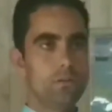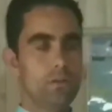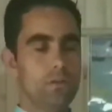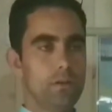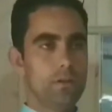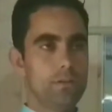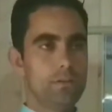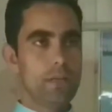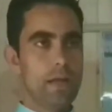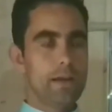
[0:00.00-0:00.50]

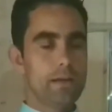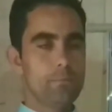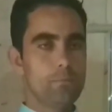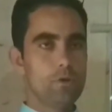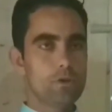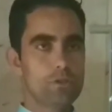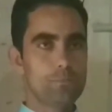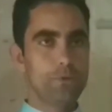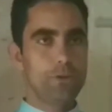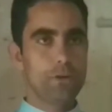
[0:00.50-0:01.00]
in the
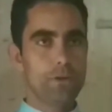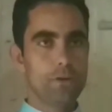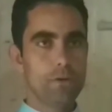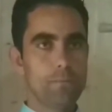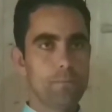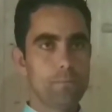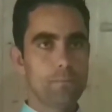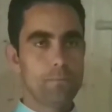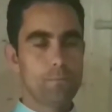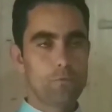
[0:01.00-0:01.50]
atmosphere,
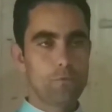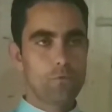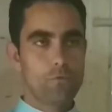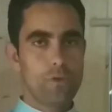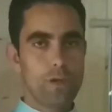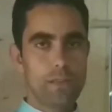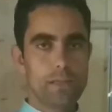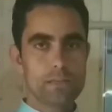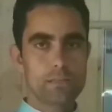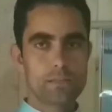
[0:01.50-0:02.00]

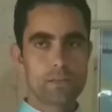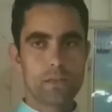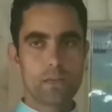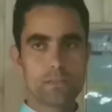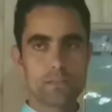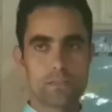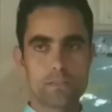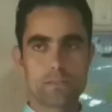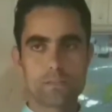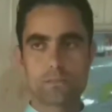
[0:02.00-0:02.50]
various
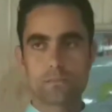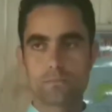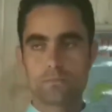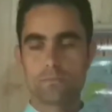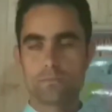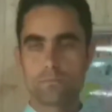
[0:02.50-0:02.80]
gases